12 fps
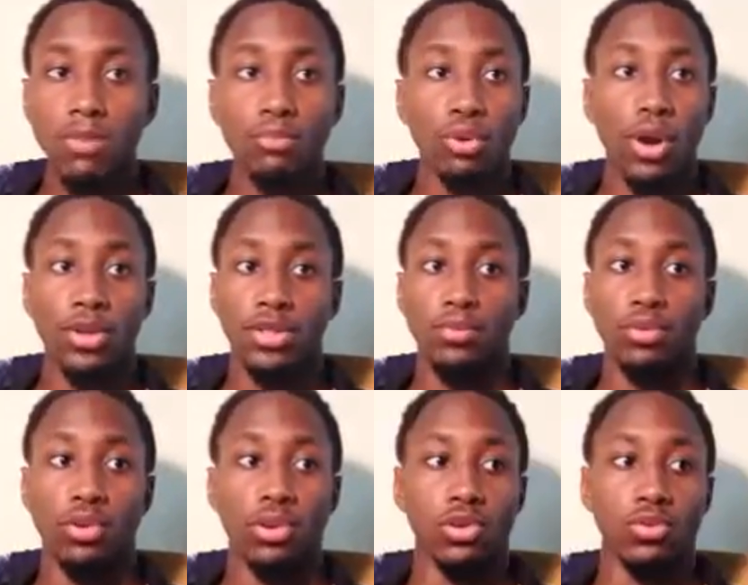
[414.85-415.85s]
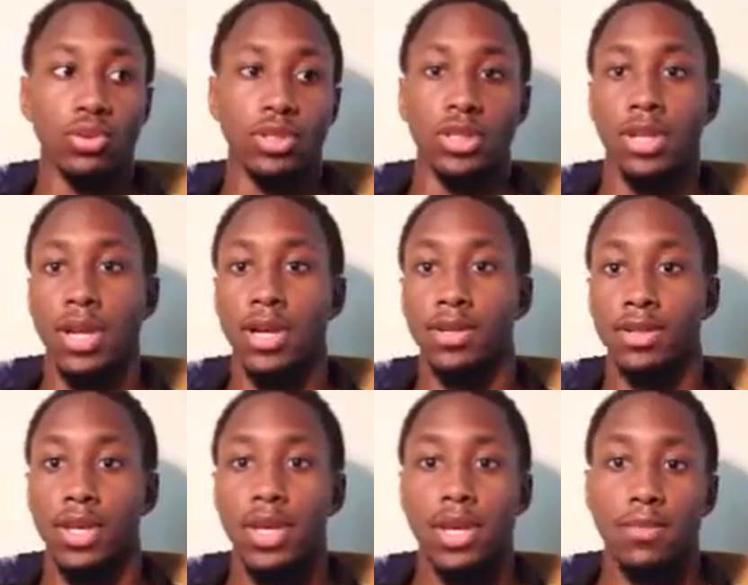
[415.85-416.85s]
Proud supporter of Chris and Alice.
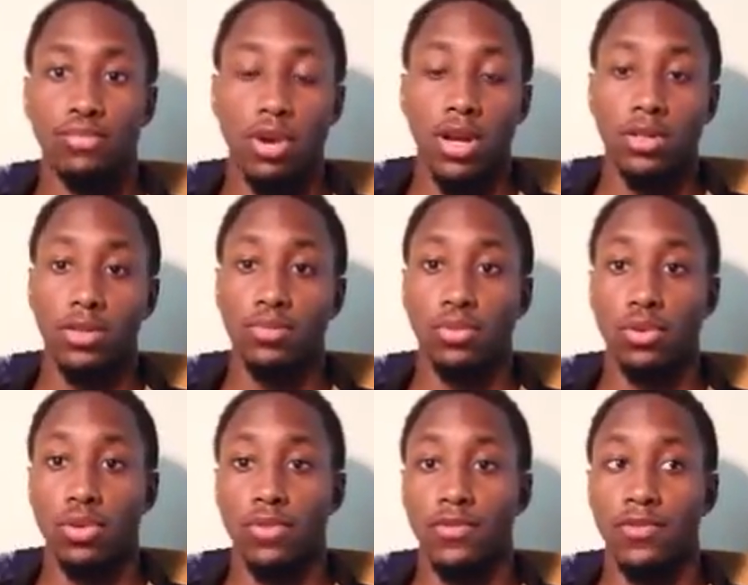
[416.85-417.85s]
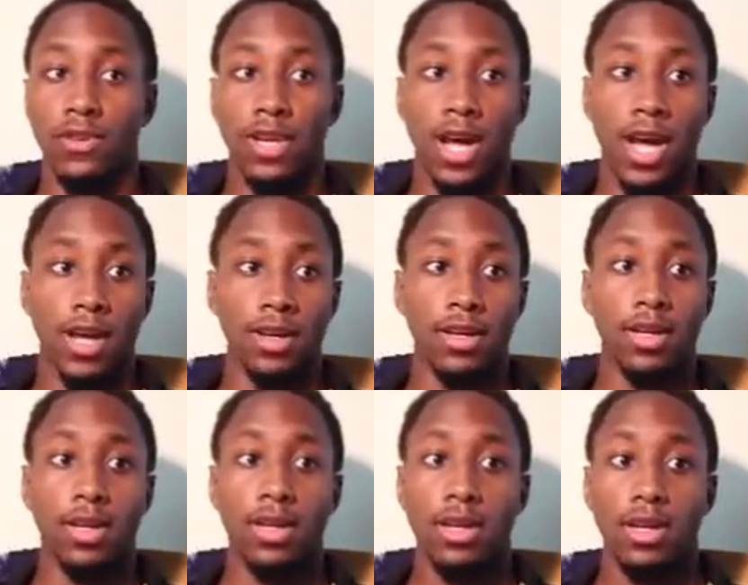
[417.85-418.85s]
Proud supporter of Kaya.
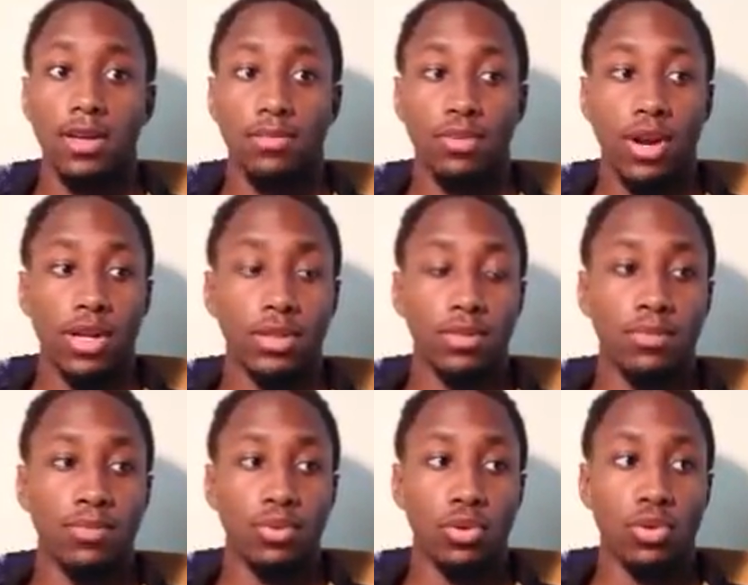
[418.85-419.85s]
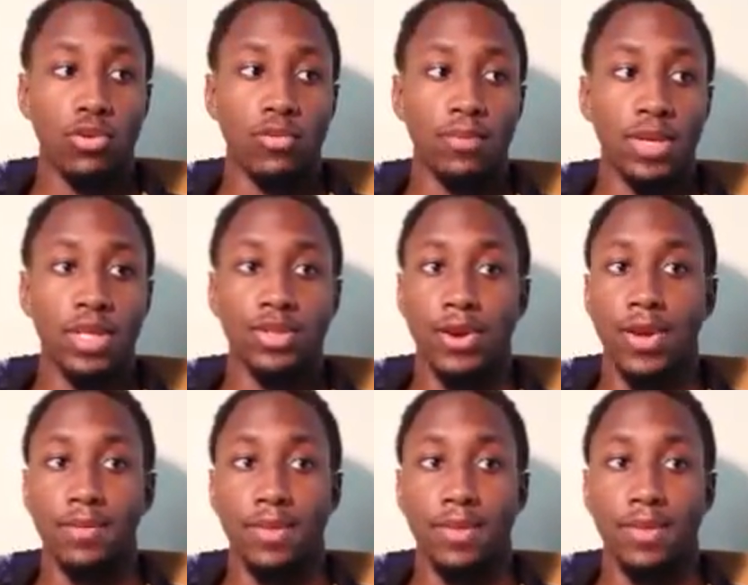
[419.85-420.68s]
Proud supporter of P Train